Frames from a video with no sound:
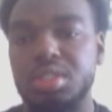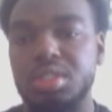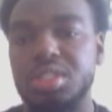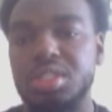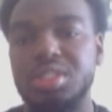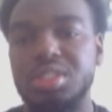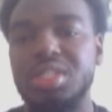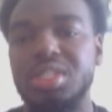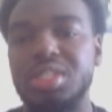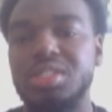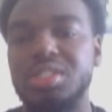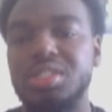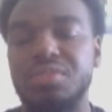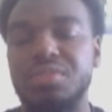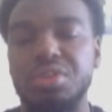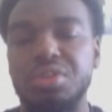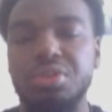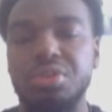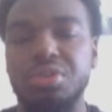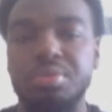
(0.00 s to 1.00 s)
success of
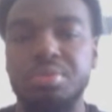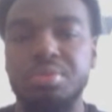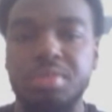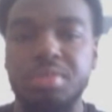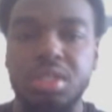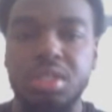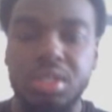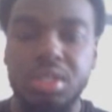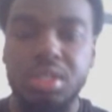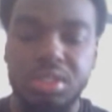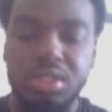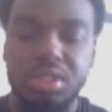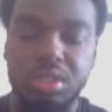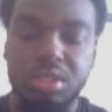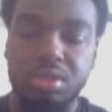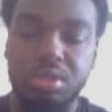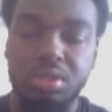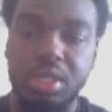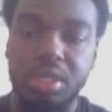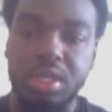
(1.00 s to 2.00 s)
the group.
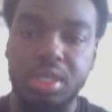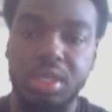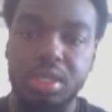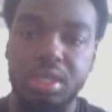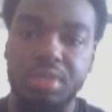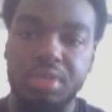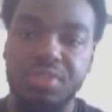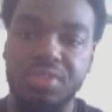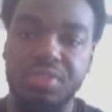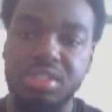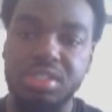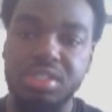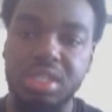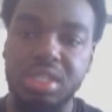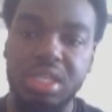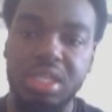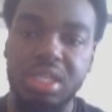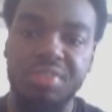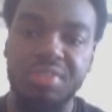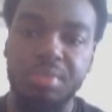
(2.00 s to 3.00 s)
So they
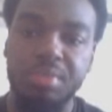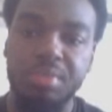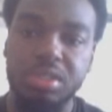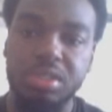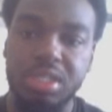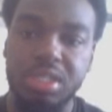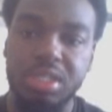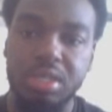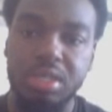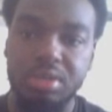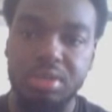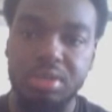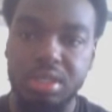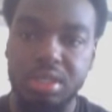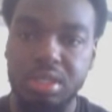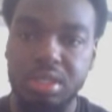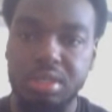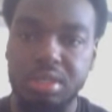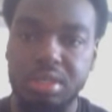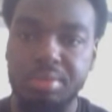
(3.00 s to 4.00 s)
eventually left Motown
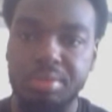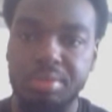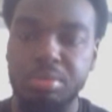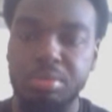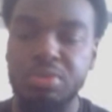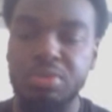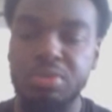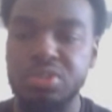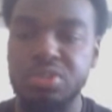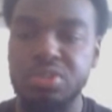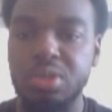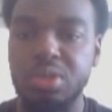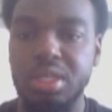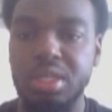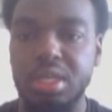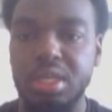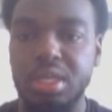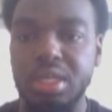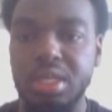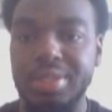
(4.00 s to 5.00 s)
and moved
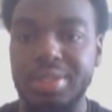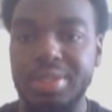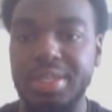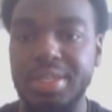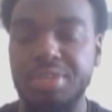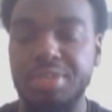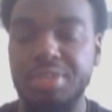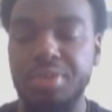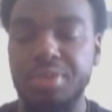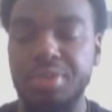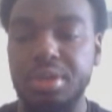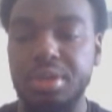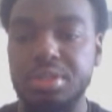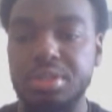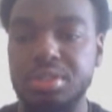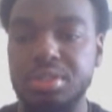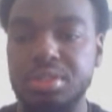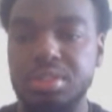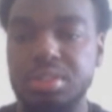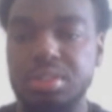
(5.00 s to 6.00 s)
to Atlantic
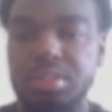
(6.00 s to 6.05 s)
Records.